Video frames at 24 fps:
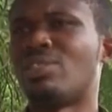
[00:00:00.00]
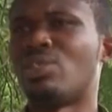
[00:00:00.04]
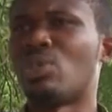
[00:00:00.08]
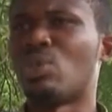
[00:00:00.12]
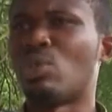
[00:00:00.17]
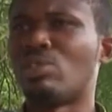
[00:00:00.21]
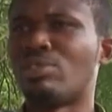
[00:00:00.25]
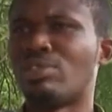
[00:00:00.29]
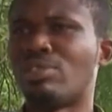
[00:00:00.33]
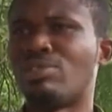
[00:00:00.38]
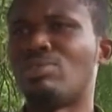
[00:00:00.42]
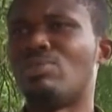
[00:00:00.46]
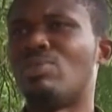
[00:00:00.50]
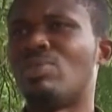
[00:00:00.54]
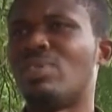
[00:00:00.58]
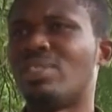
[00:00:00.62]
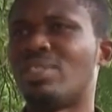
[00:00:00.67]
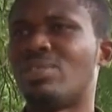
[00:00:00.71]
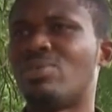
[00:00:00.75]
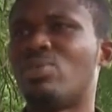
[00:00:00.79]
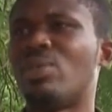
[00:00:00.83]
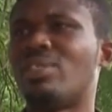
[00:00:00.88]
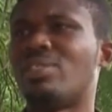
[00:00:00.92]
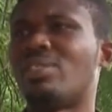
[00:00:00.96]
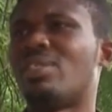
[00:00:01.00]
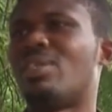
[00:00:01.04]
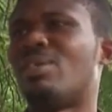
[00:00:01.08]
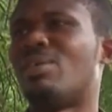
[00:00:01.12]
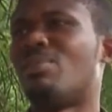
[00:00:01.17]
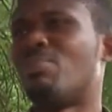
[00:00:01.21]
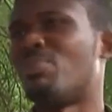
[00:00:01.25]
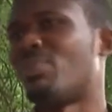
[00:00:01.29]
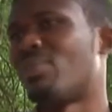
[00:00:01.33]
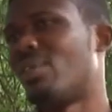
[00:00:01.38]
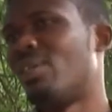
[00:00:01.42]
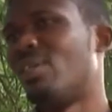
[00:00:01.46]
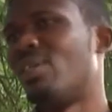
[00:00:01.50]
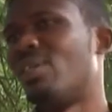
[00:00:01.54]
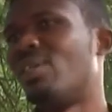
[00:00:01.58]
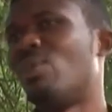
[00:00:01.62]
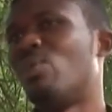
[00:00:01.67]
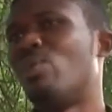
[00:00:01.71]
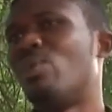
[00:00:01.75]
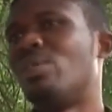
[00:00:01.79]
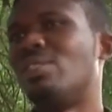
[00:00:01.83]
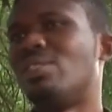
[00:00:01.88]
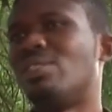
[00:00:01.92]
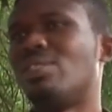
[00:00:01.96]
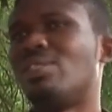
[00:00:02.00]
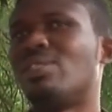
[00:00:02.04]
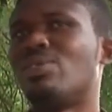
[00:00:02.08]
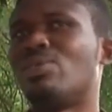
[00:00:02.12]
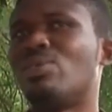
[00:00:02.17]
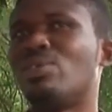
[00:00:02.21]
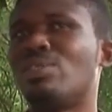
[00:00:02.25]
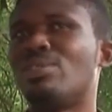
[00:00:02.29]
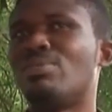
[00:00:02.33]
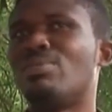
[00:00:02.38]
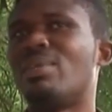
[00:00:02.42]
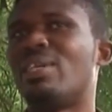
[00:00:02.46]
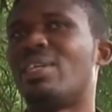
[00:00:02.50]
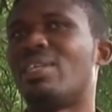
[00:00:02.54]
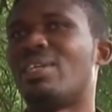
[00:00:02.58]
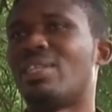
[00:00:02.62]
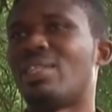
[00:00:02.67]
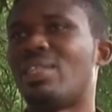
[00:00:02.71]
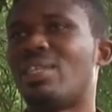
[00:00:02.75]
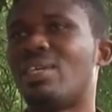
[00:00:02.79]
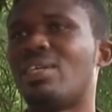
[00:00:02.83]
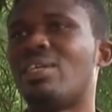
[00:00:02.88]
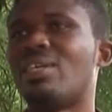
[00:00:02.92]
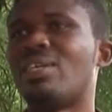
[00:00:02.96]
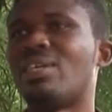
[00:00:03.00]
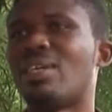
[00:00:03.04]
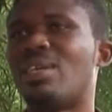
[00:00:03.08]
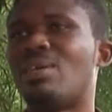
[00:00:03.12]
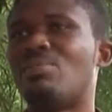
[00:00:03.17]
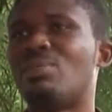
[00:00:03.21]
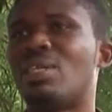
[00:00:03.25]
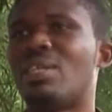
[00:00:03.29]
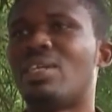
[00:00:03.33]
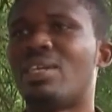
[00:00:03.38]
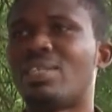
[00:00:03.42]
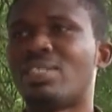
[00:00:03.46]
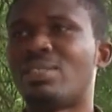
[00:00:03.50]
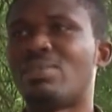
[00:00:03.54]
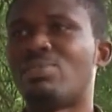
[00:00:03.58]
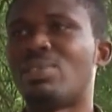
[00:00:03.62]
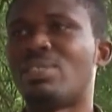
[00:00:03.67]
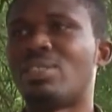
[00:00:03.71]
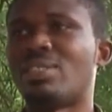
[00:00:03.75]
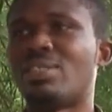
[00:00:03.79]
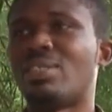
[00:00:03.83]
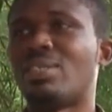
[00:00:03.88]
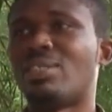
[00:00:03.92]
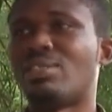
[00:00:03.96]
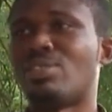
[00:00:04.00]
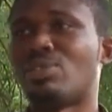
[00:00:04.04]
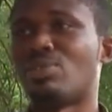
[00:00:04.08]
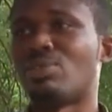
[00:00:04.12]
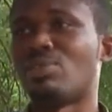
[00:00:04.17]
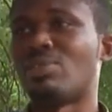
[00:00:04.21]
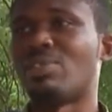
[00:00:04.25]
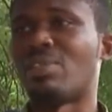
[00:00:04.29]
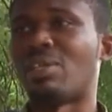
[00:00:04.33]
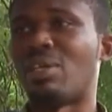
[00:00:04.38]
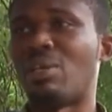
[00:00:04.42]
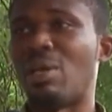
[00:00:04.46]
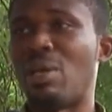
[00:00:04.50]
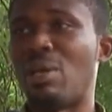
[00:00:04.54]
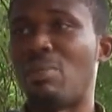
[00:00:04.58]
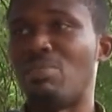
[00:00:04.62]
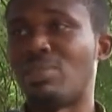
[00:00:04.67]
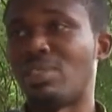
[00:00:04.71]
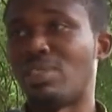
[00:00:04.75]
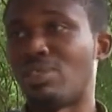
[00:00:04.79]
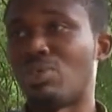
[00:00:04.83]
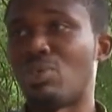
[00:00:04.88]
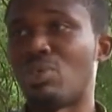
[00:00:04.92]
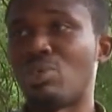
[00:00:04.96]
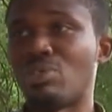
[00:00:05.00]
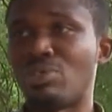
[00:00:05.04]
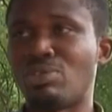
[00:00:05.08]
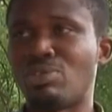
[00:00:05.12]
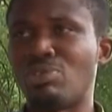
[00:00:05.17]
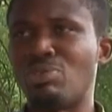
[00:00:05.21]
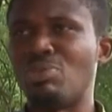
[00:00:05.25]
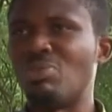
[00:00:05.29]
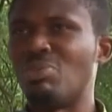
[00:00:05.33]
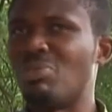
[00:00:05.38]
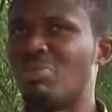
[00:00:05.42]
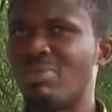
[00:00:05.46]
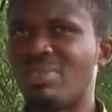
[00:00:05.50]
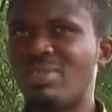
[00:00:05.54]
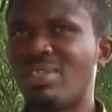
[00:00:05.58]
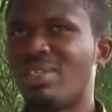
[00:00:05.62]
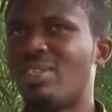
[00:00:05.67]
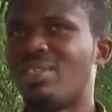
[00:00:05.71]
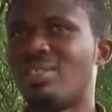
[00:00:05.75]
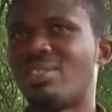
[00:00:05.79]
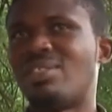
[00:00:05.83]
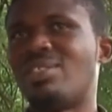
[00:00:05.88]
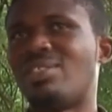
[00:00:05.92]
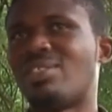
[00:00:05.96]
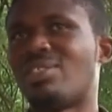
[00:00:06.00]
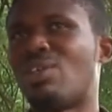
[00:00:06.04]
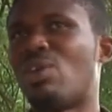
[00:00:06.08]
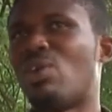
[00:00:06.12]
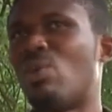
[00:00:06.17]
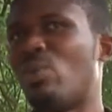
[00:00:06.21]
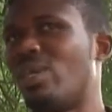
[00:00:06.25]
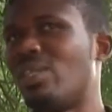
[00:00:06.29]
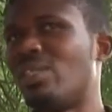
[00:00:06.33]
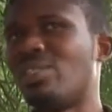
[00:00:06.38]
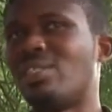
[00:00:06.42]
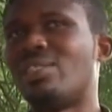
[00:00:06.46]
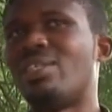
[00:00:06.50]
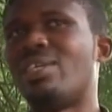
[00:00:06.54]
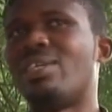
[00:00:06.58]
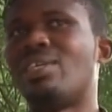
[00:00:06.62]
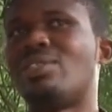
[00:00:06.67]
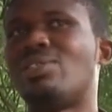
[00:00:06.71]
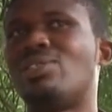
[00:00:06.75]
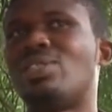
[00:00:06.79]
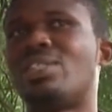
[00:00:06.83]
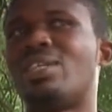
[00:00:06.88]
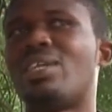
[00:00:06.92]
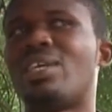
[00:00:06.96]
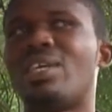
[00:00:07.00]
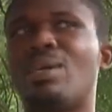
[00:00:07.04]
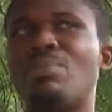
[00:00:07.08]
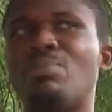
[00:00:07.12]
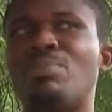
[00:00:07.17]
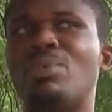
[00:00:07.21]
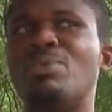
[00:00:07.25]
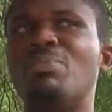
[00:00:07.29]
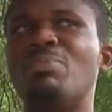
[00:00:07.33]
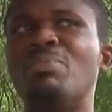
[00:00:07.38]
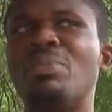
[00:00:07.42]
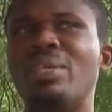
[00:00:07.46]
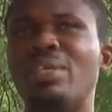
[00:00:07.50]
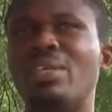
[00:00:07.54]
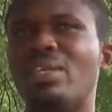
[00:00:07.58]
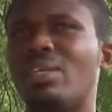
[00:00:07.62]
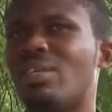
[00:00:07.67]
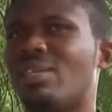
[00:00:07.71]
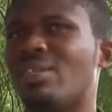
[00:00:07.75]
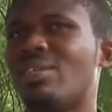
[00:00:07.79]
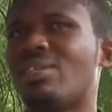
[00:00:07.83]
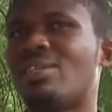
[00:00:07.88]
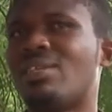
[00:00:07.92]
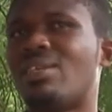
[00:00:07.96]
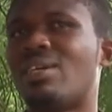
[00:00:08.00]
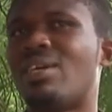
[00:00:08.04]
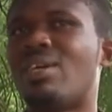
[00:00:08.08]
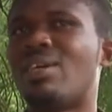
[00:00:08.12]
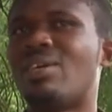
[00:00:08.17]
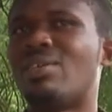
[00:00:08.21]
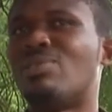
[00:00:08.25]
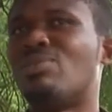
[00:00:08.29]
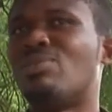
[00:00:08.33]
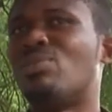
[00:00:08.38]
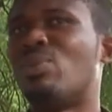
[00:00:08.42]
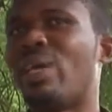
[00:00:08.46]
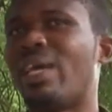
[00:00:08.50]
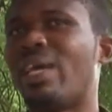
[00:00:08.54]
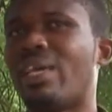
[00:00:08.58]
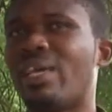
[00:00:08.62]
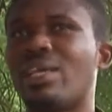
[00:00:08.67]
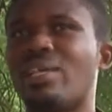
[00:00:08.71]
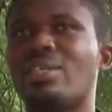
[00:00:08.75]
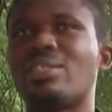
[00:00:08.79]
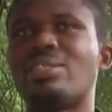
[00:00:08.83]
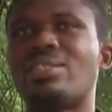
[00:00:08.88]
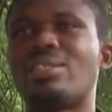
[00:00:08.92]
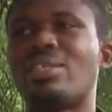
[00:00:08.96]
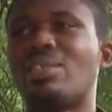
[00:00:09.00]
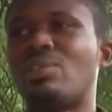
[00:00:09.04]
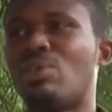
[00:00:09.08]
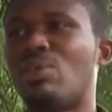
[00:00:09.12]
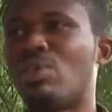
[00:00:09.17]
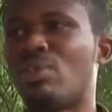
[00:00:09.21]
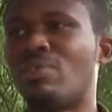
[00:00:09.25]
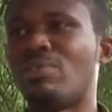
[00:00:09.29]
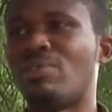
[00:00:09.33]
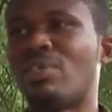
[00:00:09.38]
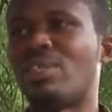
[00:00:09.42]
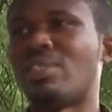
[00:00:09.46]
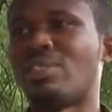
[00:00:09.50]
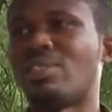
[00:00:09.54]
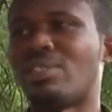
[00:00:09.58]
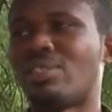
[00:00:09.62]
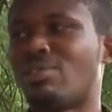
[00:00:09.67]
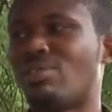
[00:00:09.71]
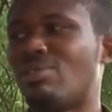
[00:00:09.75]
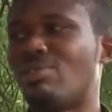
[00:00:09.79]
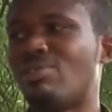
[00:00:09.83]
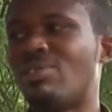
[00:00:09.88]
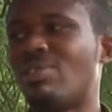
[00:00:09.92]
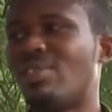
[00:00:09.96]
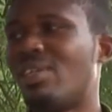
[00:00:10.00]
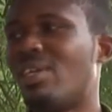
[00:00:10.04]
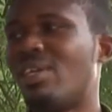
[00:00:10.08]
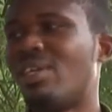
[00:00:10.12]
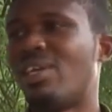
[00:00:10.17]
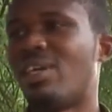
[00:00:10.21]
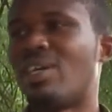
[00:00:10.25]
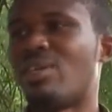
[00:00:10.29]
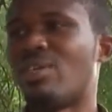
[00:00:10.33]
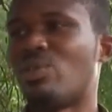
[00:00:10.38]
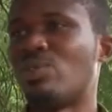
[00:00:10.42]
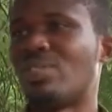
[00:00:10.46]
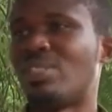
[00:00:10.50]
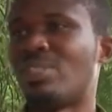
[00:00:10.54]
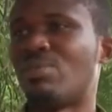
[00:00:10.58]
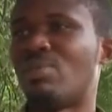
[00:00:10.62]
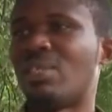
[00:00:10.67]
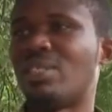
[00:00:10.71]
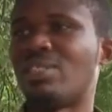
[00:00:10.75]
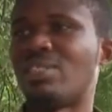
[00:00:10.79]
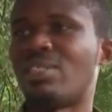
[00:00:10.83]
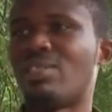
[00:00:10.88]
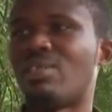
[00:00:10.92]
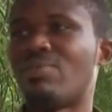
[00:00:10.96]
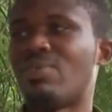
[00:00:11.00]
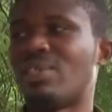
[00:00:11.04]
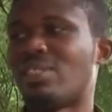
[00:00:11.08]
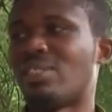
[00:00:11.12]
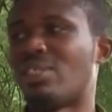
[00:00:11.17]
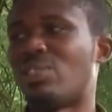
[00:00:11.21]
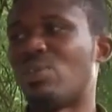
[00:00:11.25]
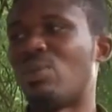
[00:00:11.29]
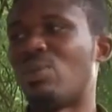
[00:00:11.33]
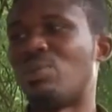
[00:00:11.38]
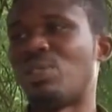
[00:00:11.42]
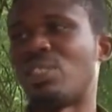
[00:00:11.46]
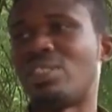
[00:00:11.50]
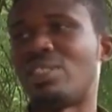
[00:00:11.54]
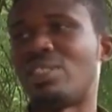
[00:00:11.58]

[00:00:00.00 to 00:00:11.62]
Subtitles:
she talks to when she wakes up, when she's going to bed. I think I'm the last person she talks to. She's always there to check up on me, how work is and all of that. So I don't see myself as an